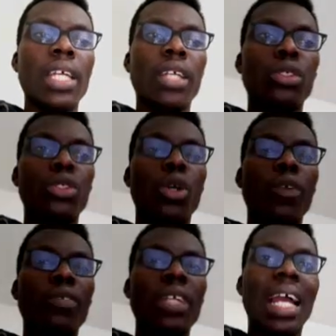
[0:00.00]
take note
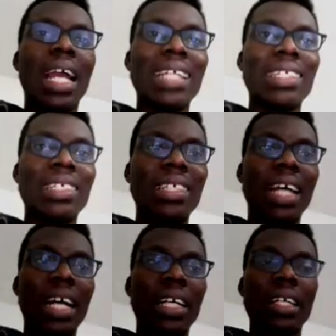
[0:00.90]
of the
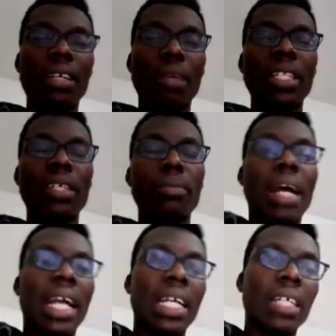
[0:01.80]
answer, the
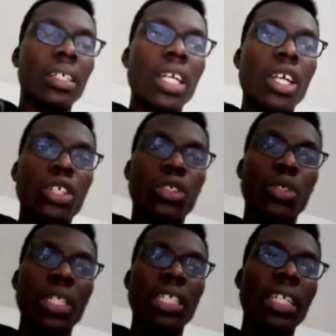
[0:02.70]
mark.
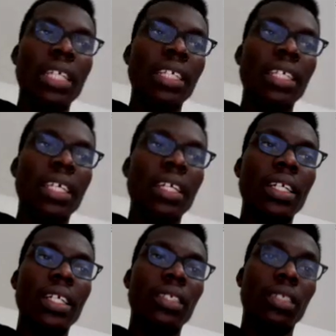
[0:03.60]
So it says
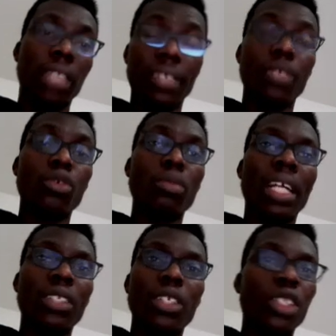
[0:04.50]
here, that's two
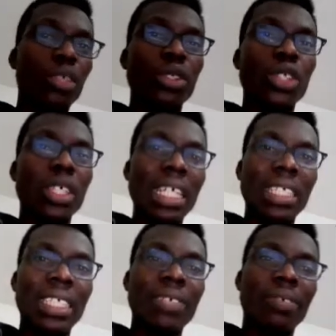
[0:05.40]
markers, so you're not supposed to just
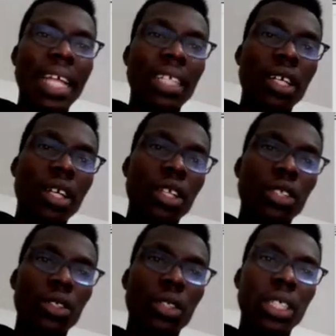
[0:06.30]
define.
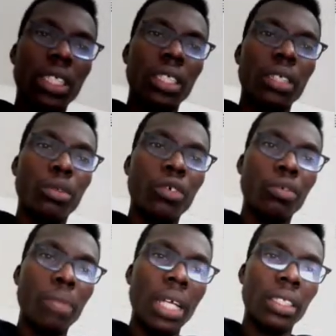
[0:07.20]
So this is the
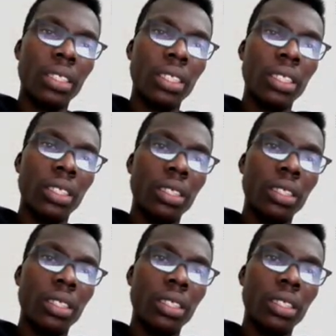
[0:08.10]
movement